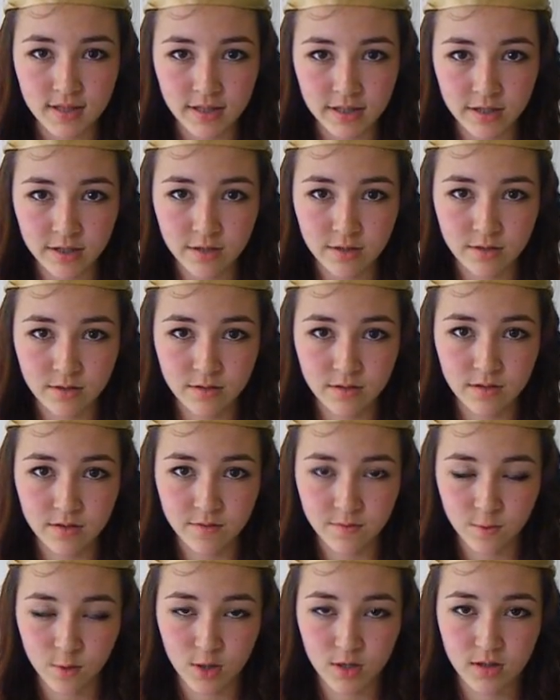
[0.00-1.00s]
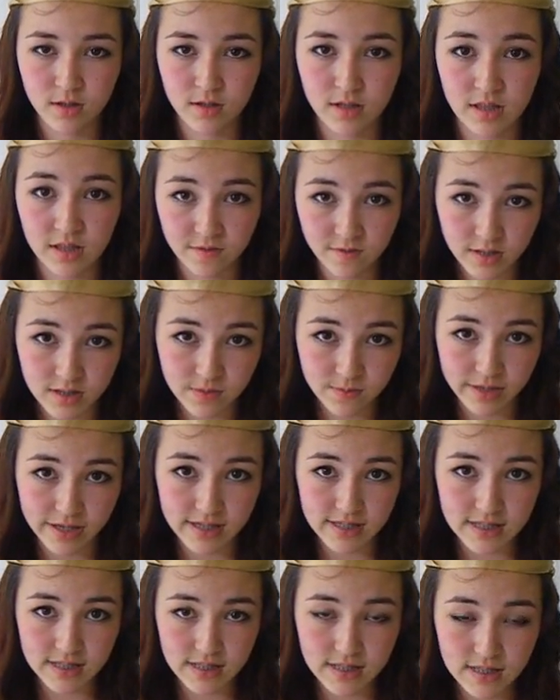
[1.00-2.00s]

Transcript: to Leo IV in the first place?